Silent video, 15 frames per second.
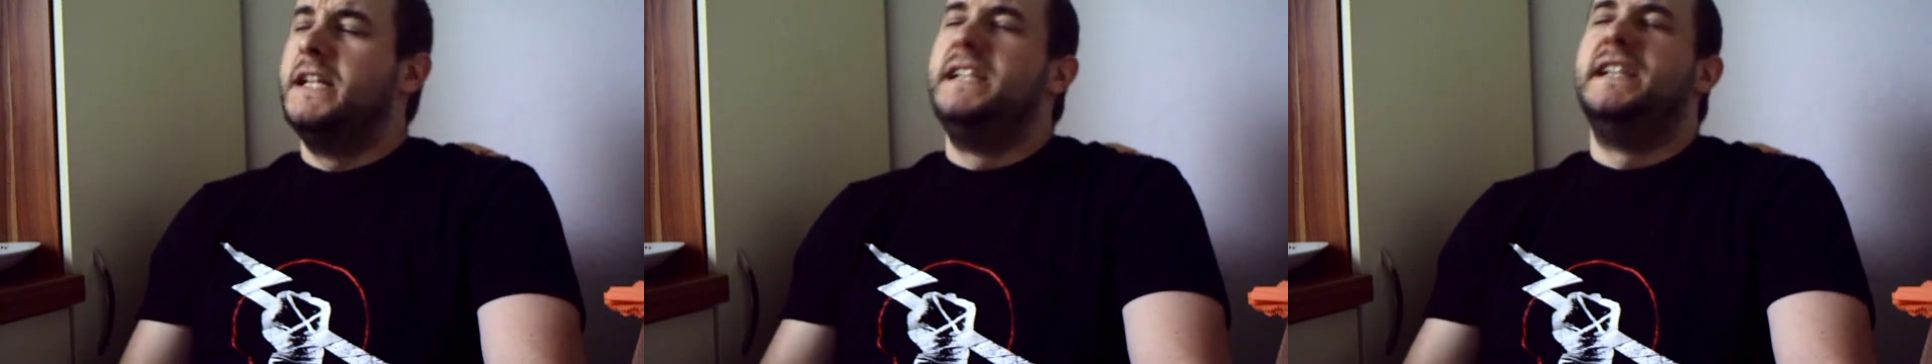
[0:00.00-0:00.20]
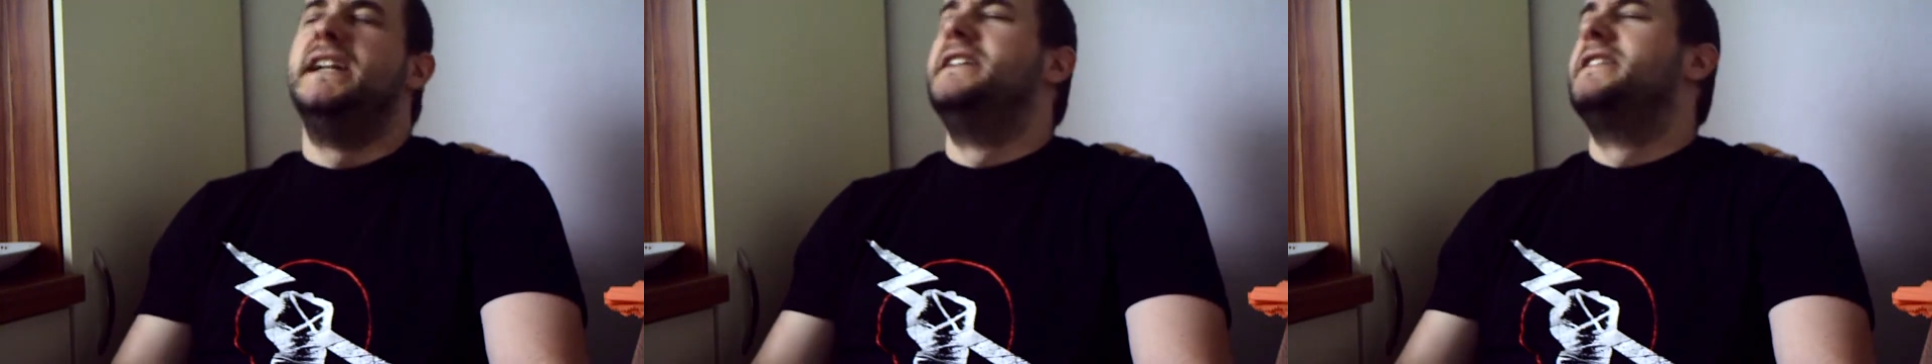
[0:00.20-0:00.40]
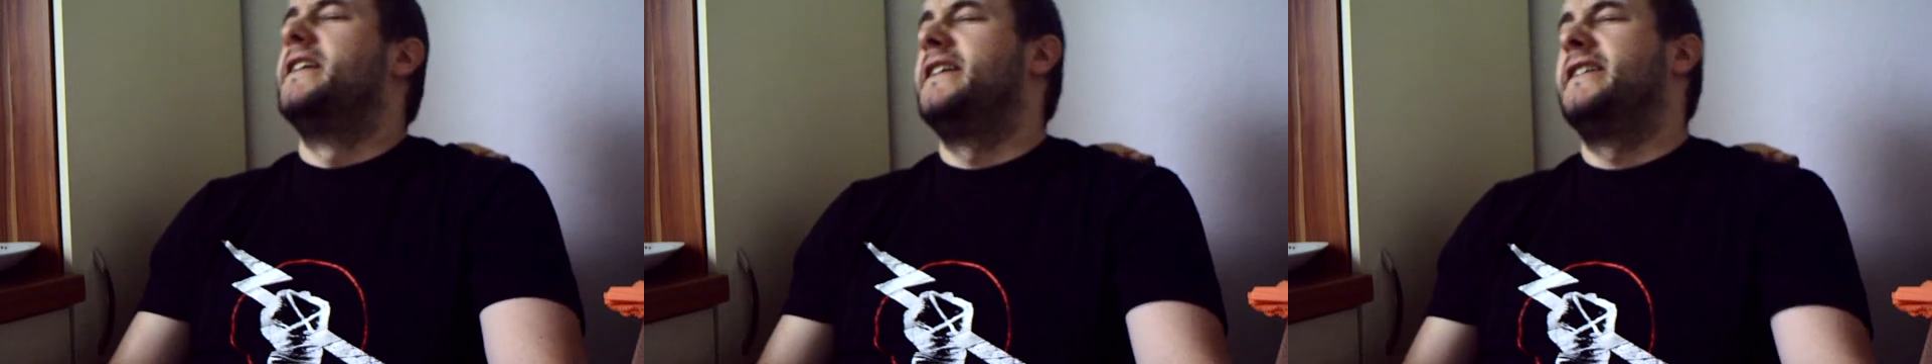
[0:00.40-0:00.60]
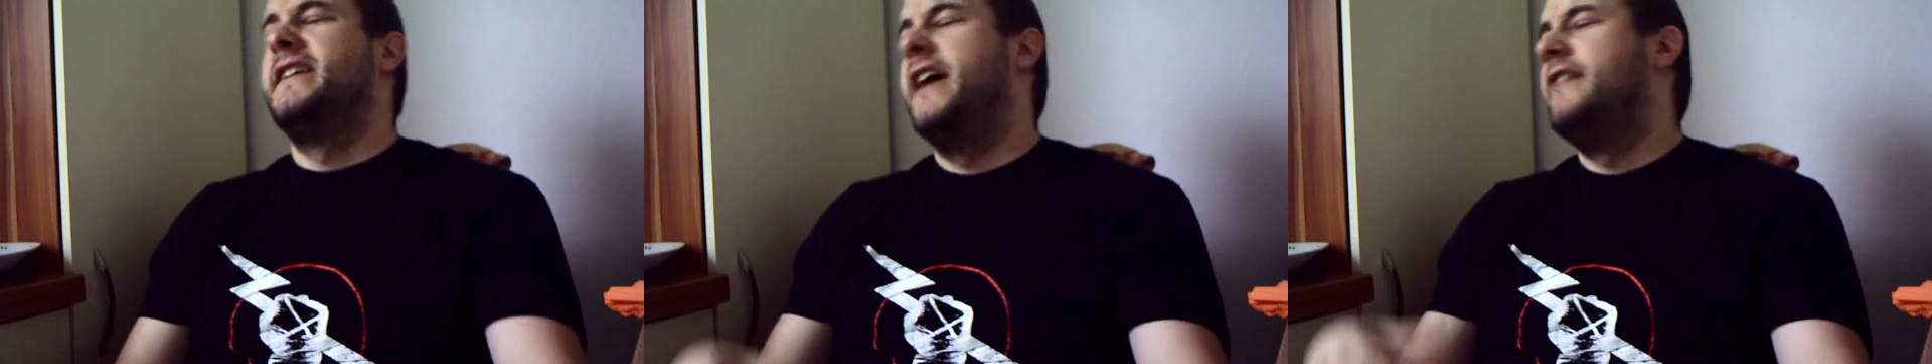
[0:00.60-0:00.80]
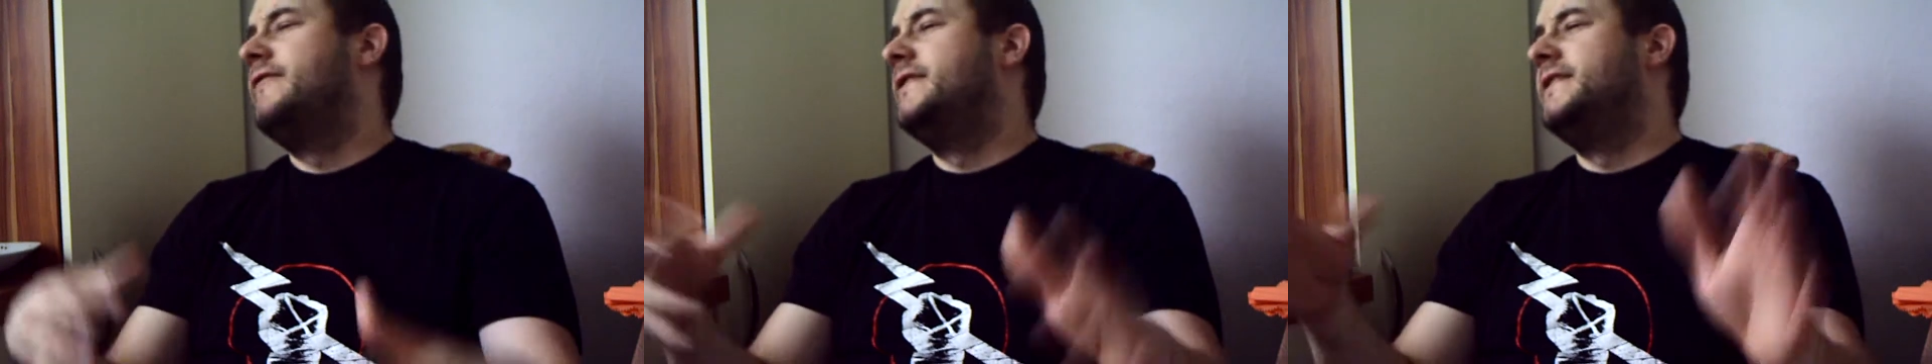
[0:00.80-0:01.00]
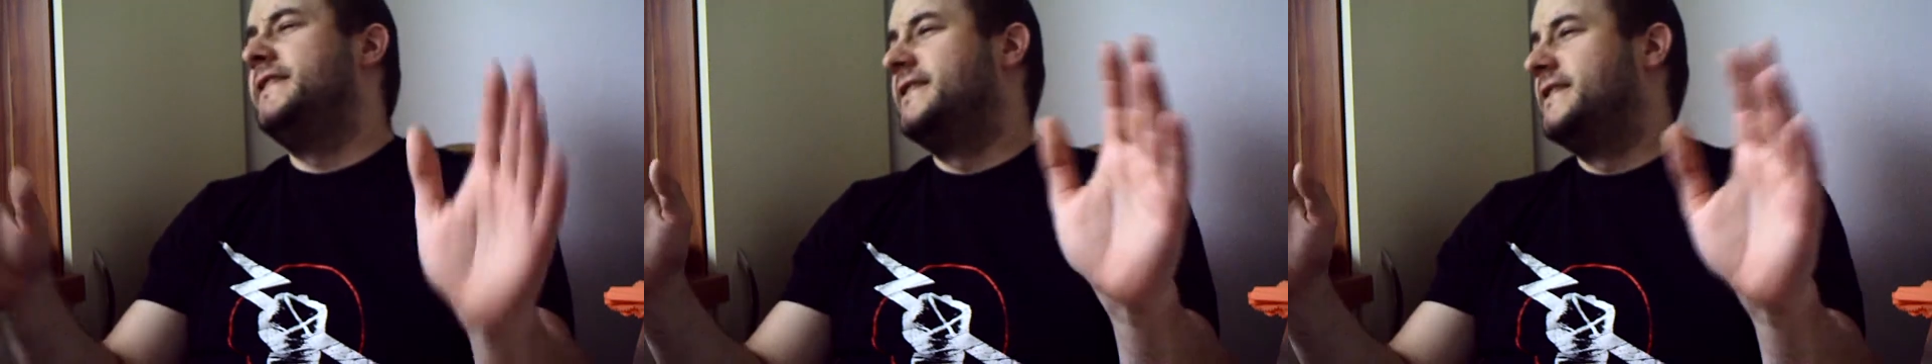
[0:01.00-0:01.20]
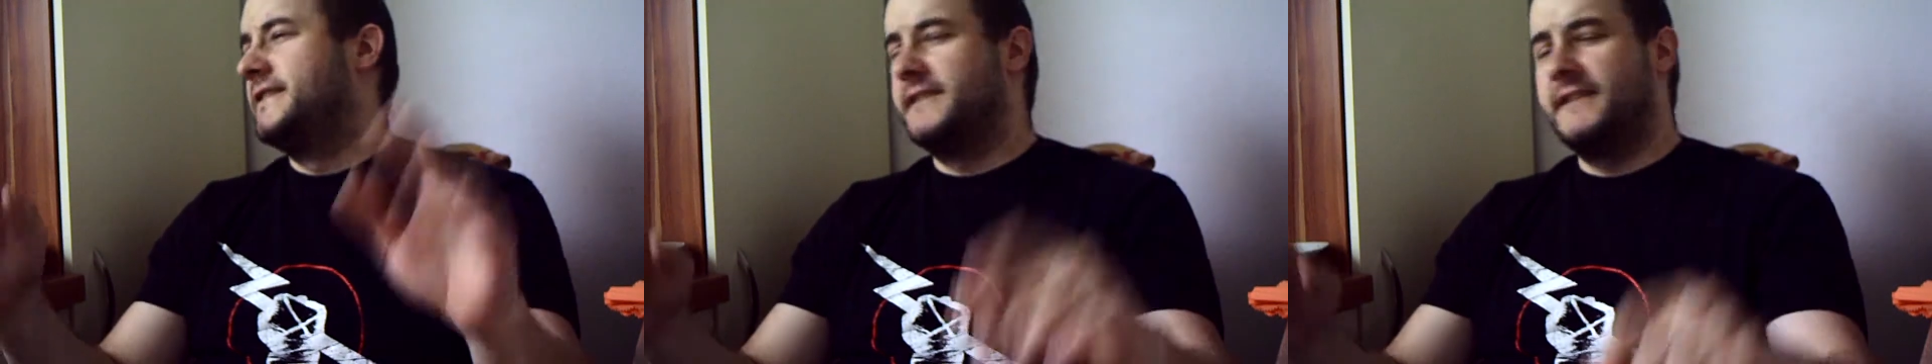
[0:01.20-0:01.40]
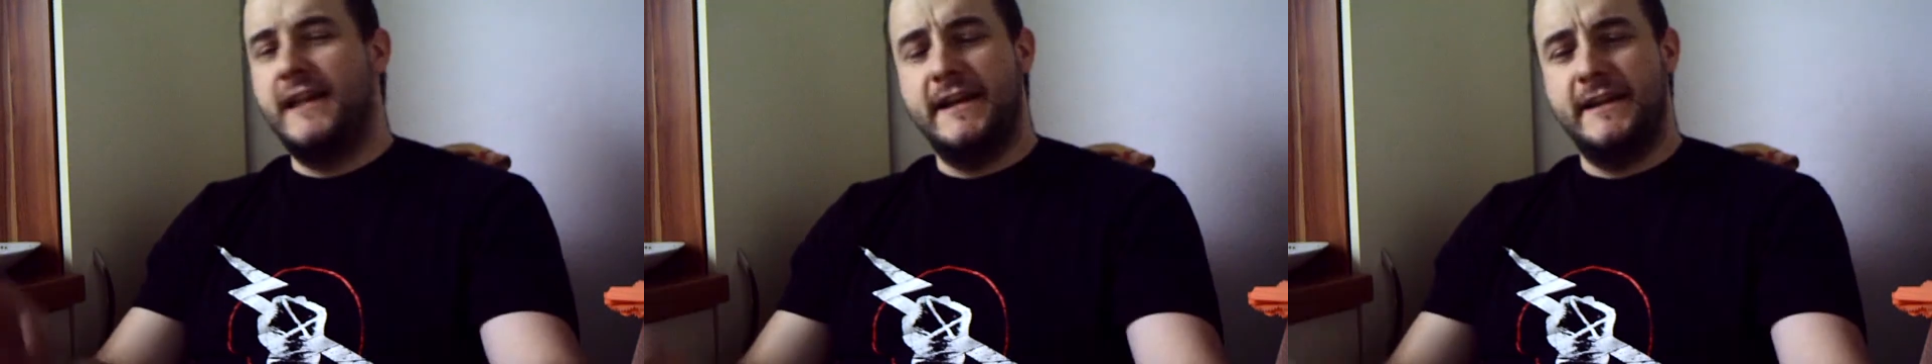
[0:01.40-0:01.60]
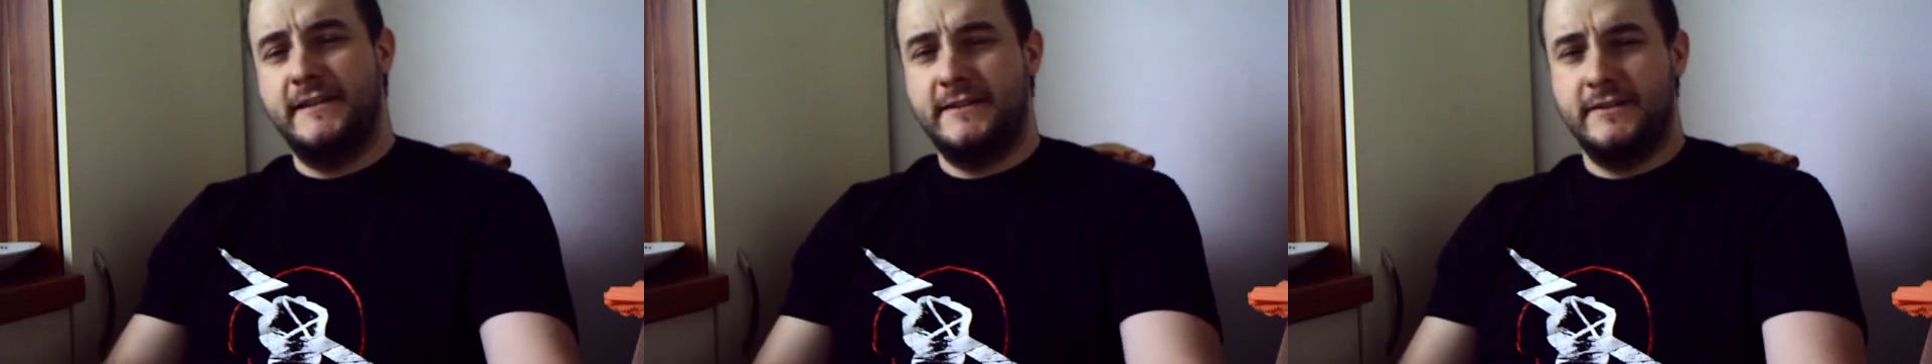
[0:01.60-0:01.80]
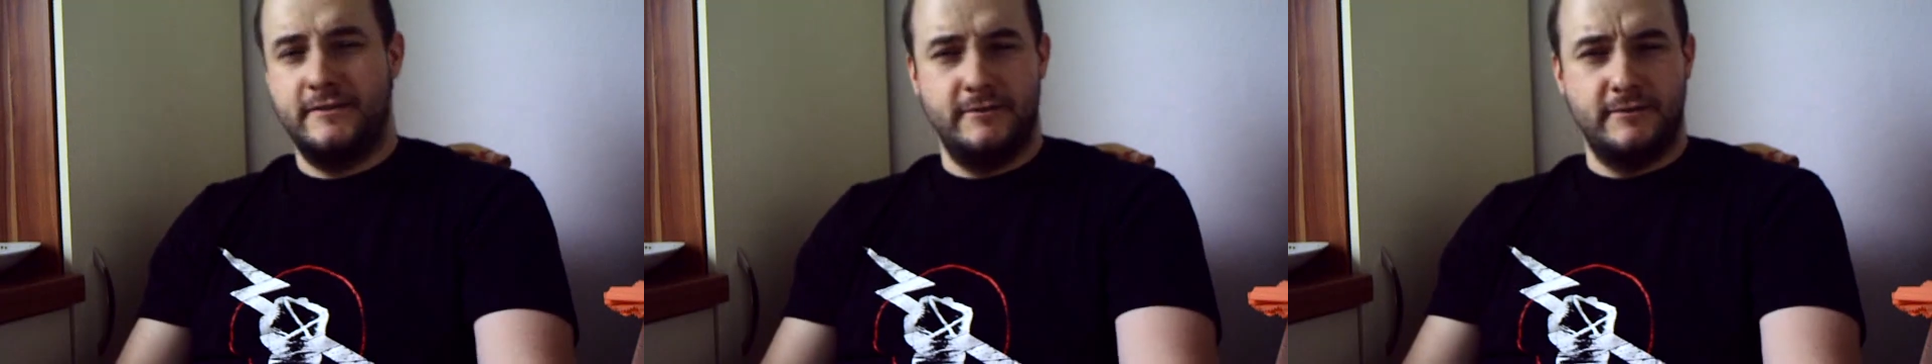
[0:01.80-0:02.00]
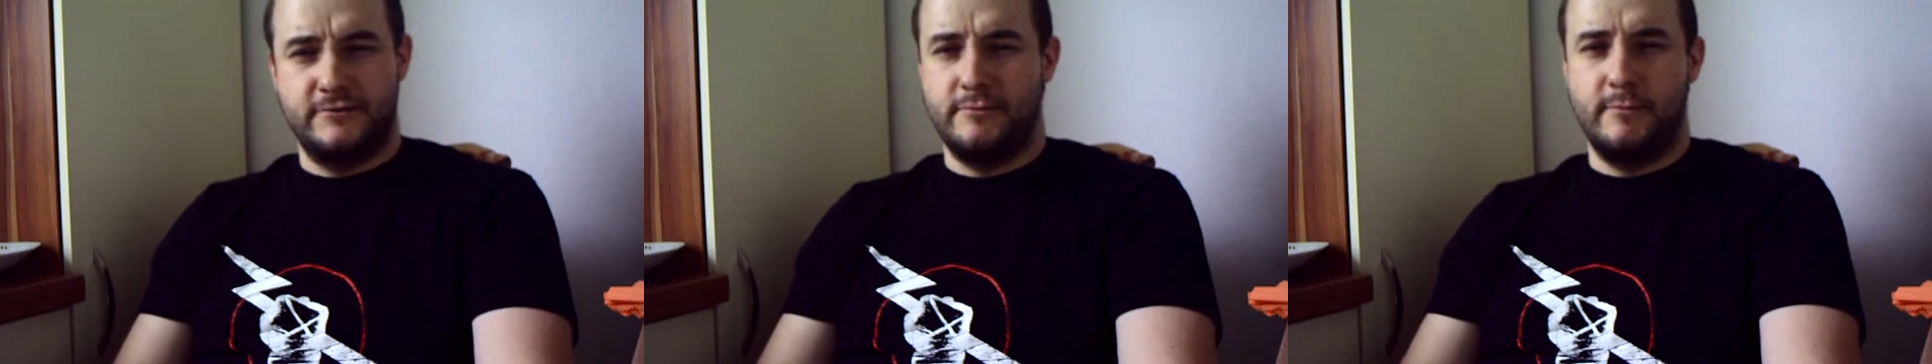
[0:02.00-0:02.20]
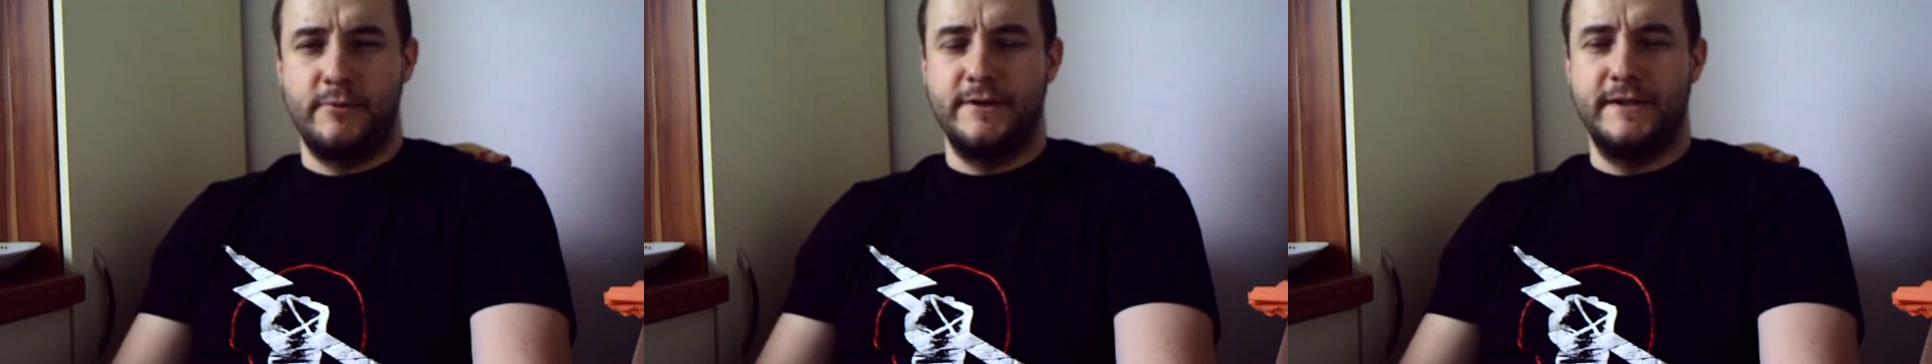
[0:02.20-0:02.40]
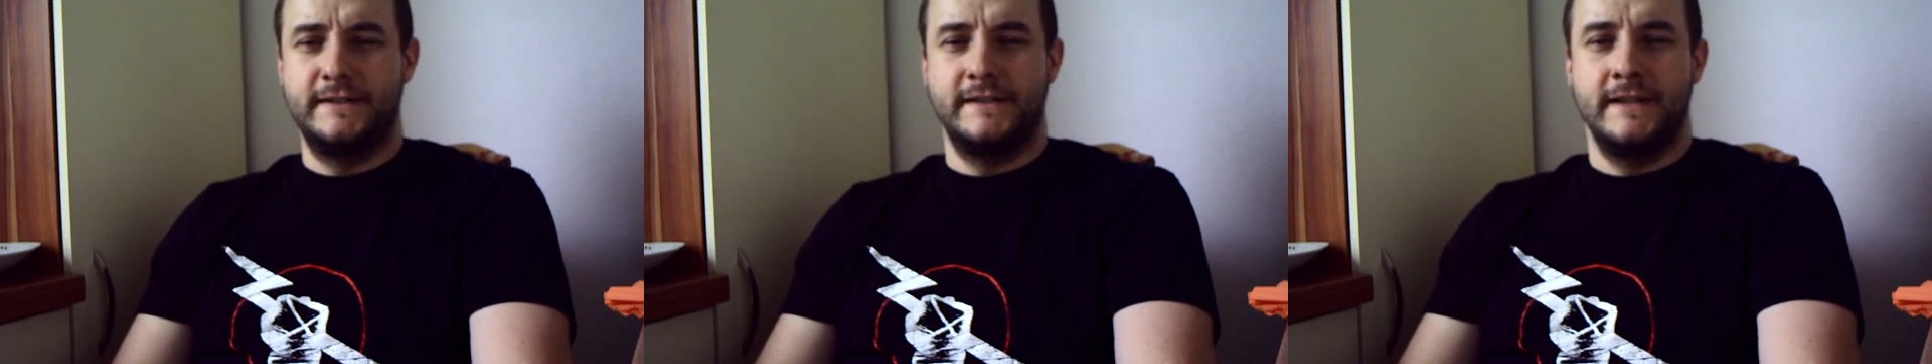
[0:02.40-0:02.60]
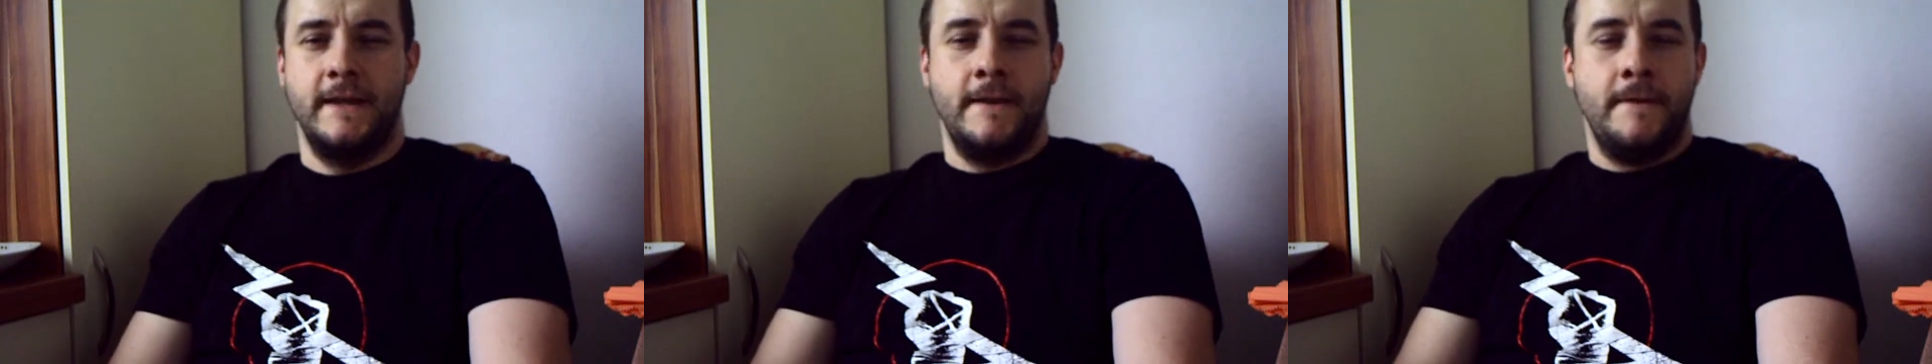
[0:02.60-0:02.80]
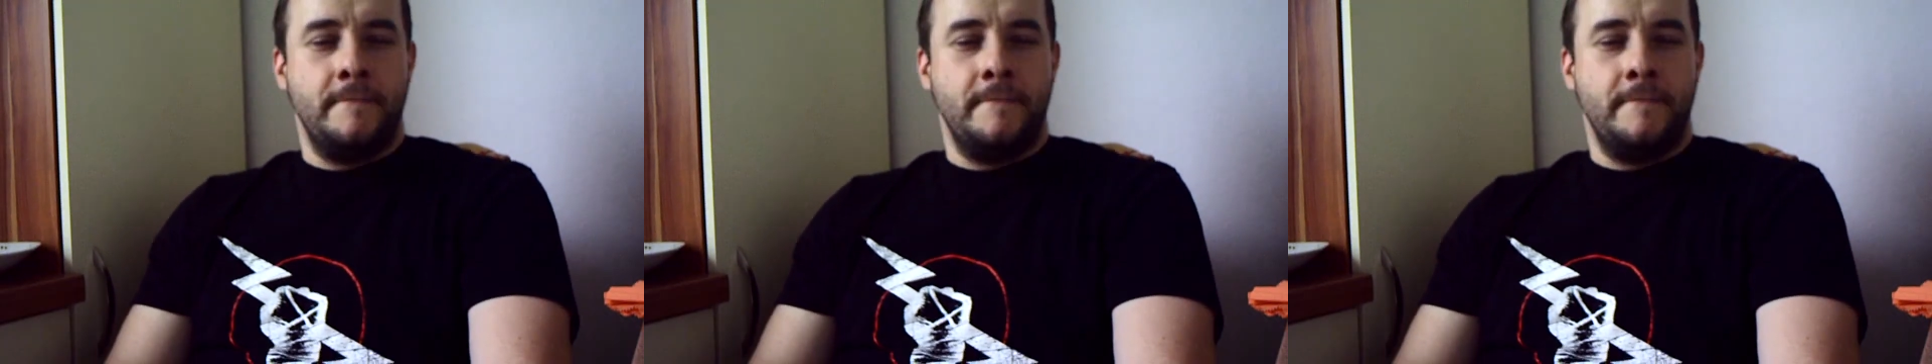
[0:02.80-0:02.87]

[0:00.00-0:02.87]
internet heavily disliked Ultramarines.